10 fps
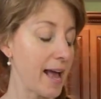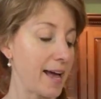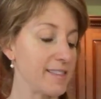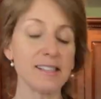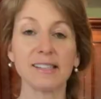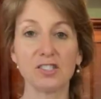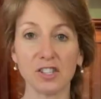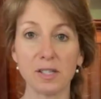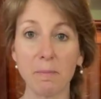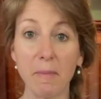And this is
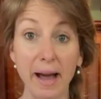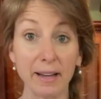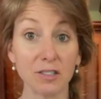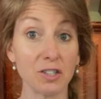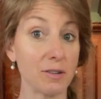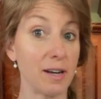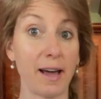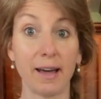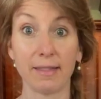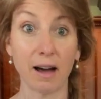just a mild, you can
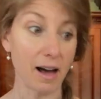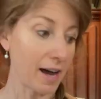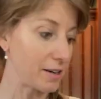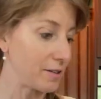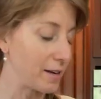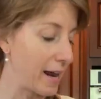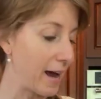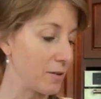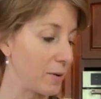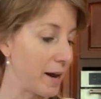add the hot, you can
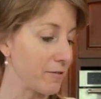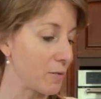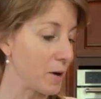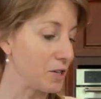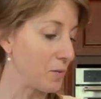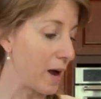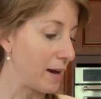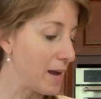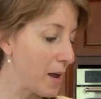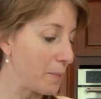add whatever one you
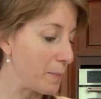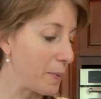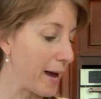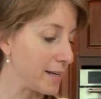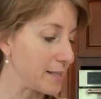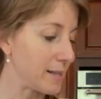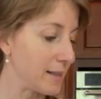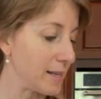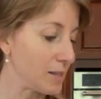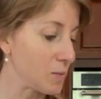want, but
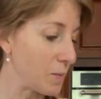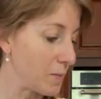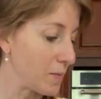this